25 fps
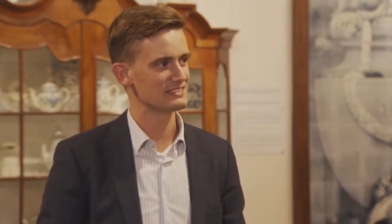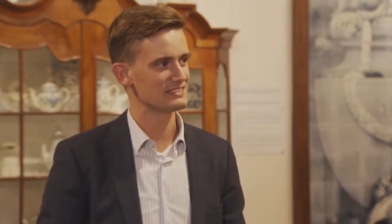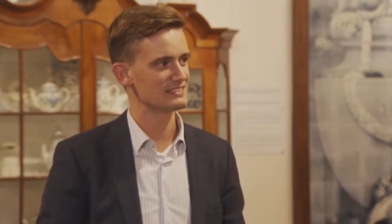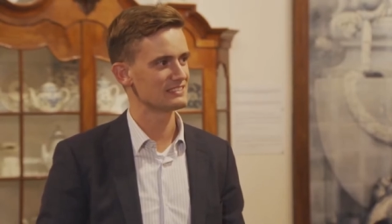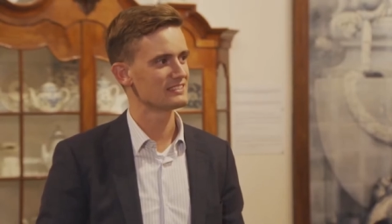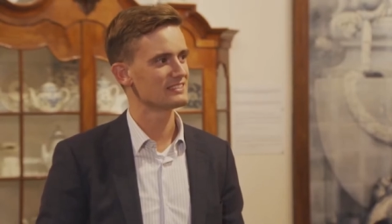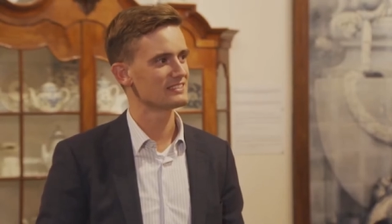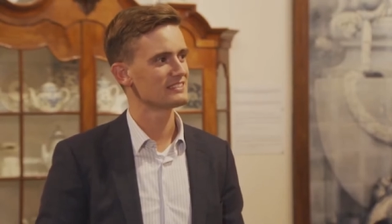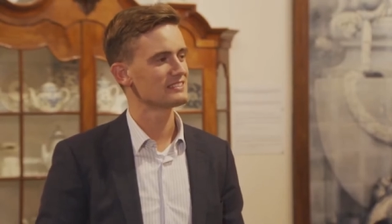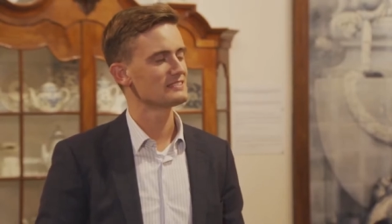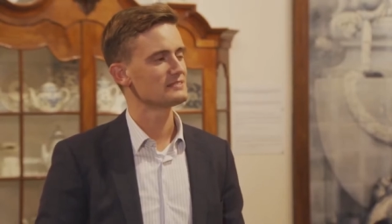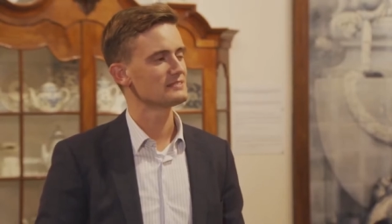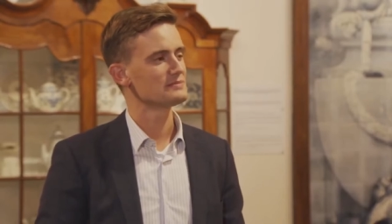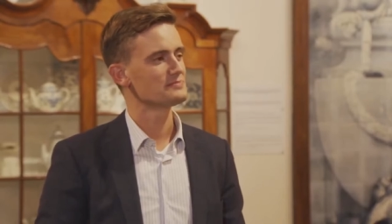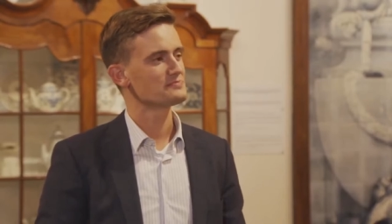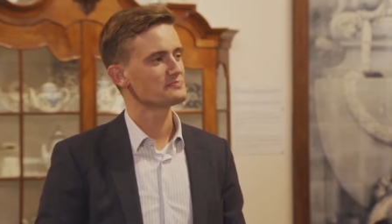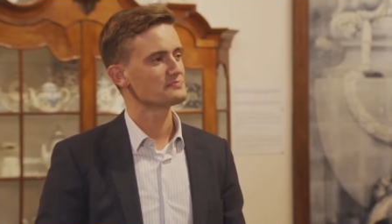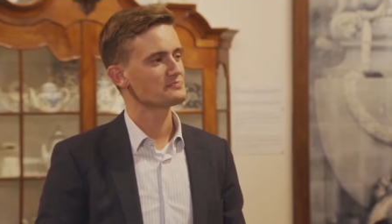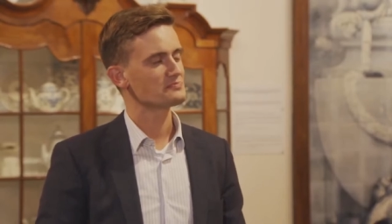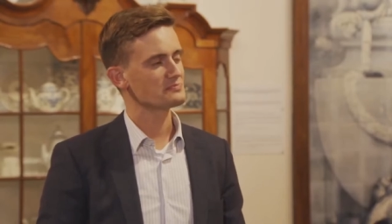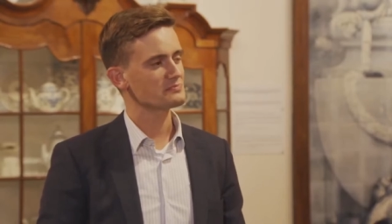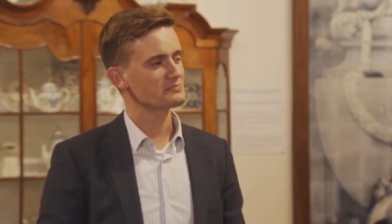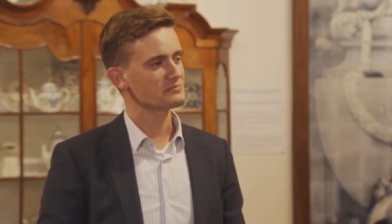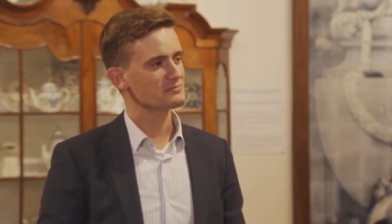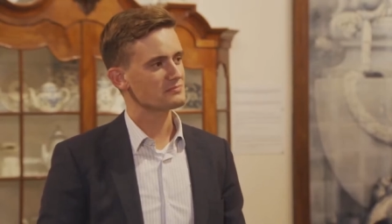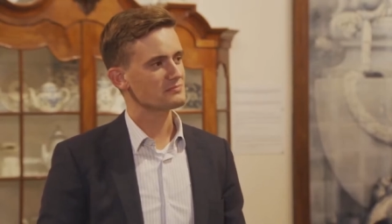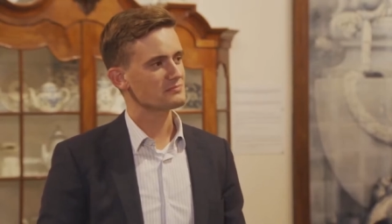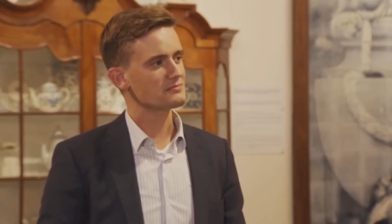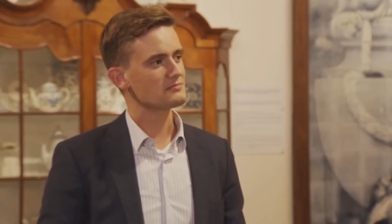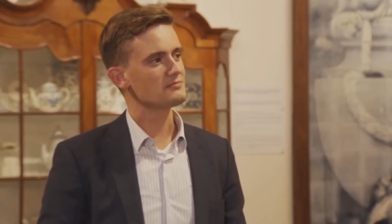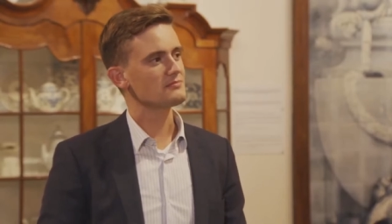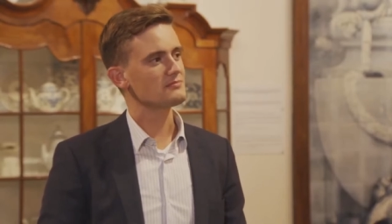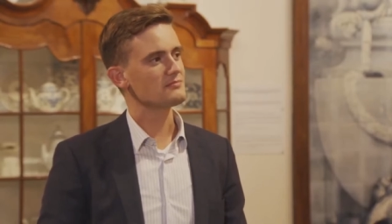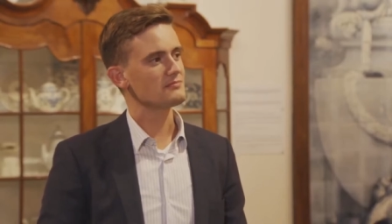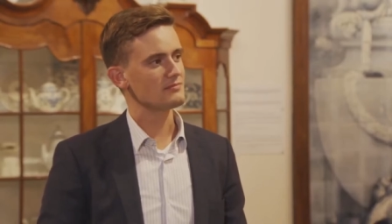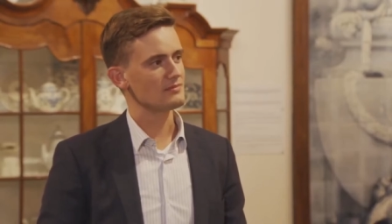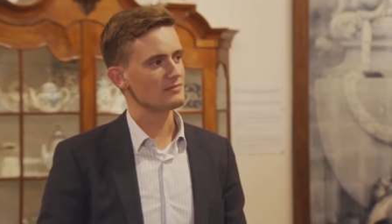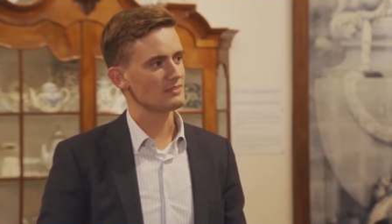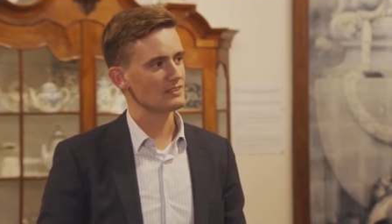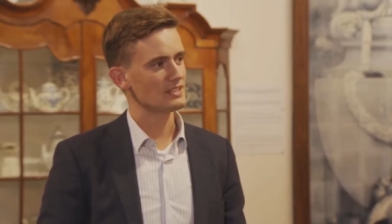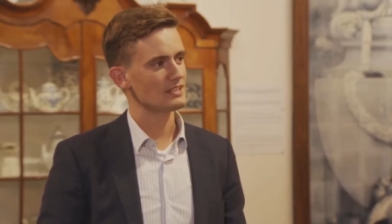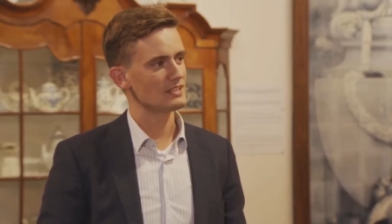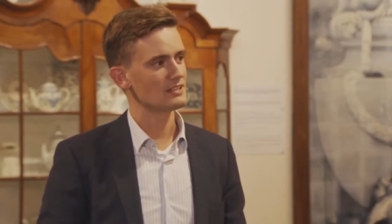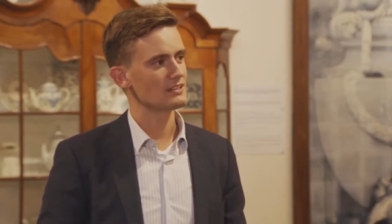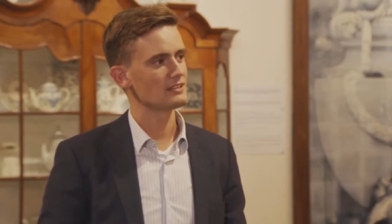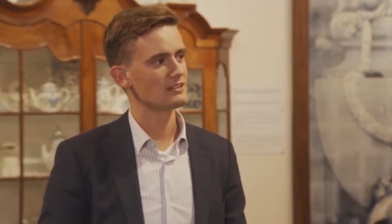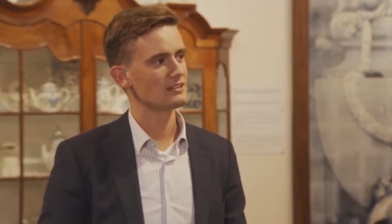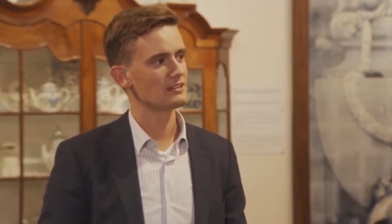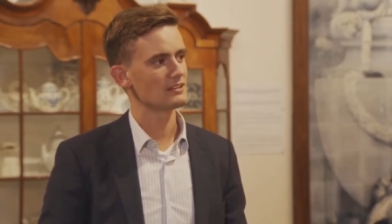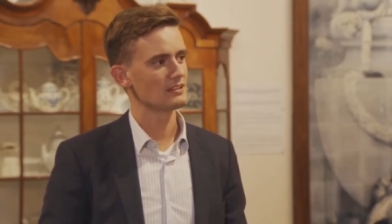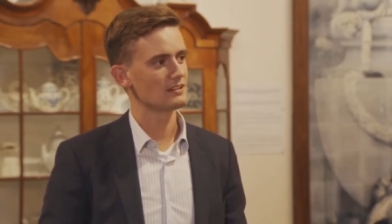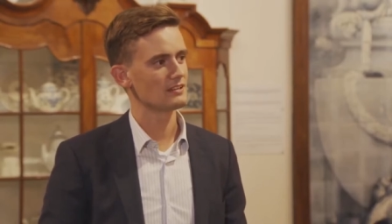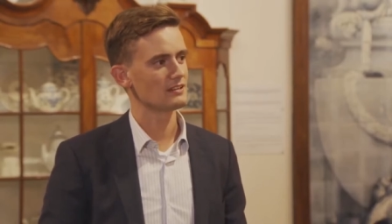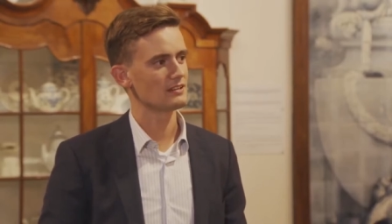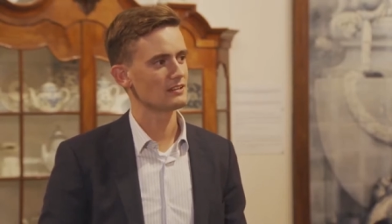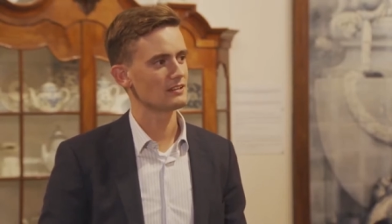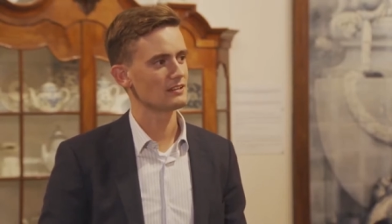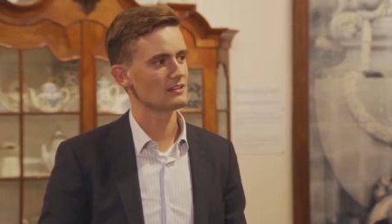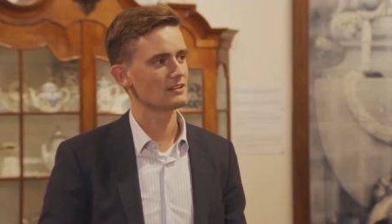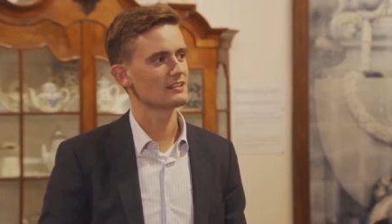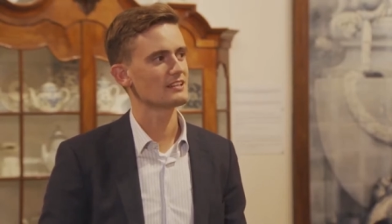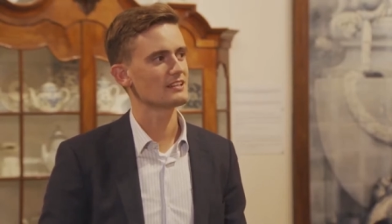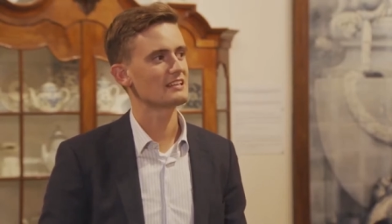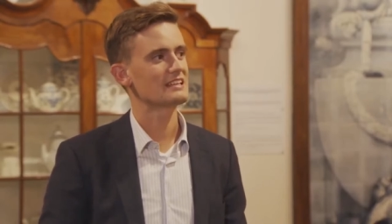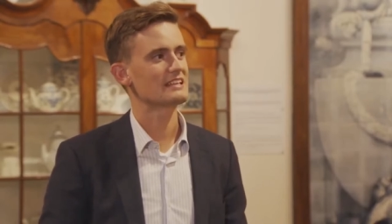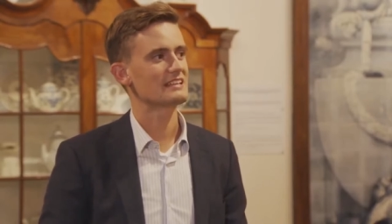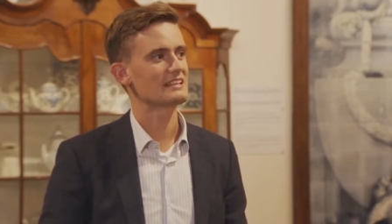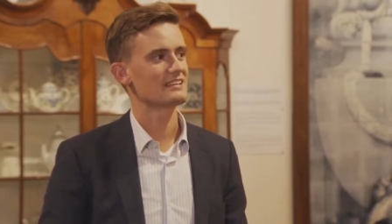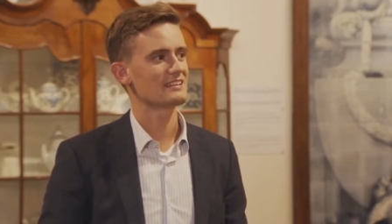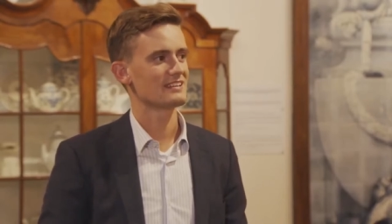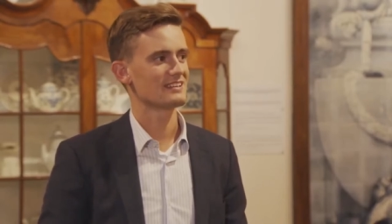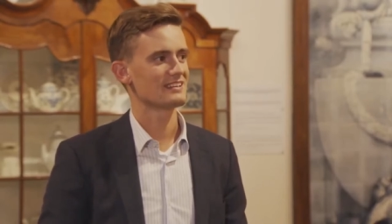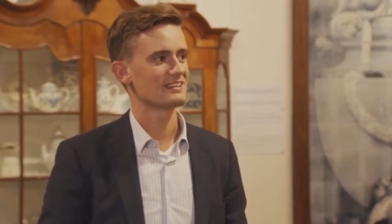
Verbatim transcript: are you actually in the? Are you're, you're not